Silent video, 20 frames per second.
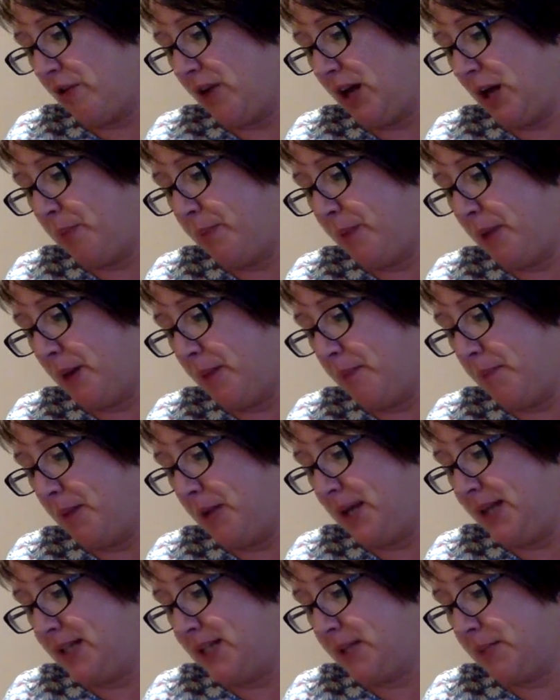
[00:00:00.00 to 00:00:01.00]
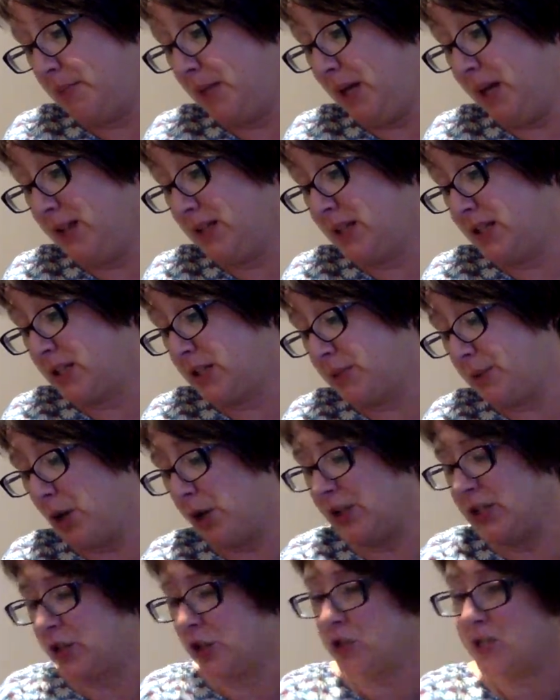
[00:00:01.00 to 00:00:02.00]
it's a man's, to be
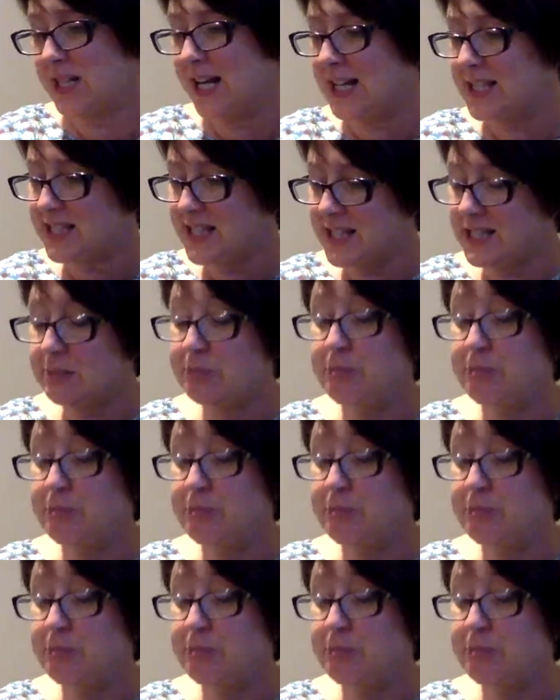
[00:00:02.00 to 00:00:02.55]
honest, because that says